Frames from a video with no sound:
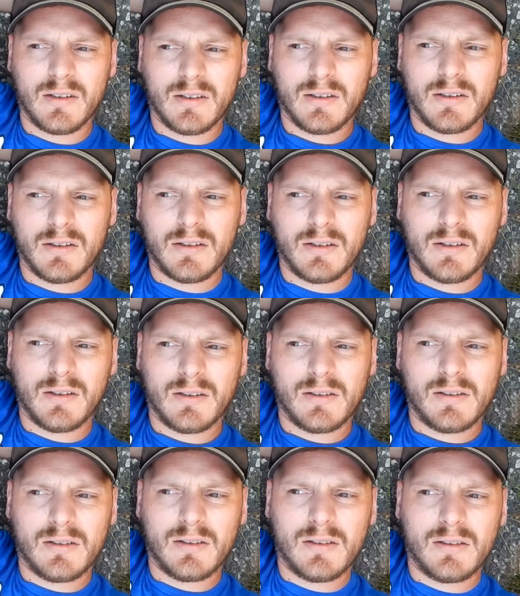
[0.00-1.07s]

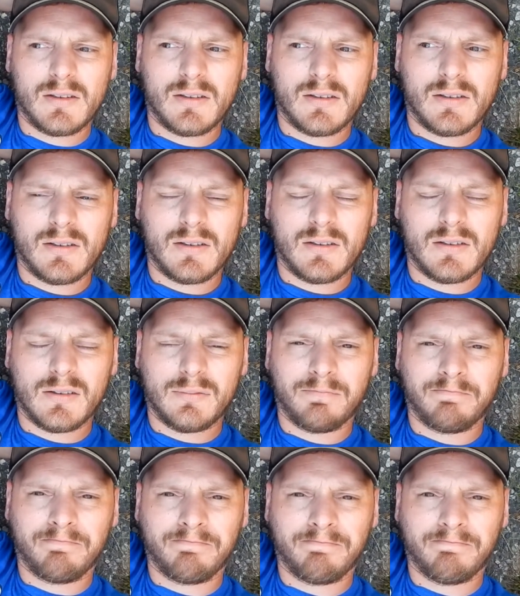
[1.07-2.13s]

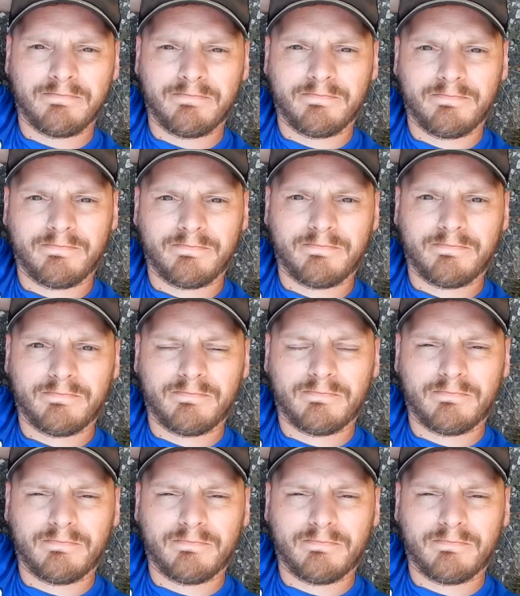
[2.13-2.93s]
(no one is talking)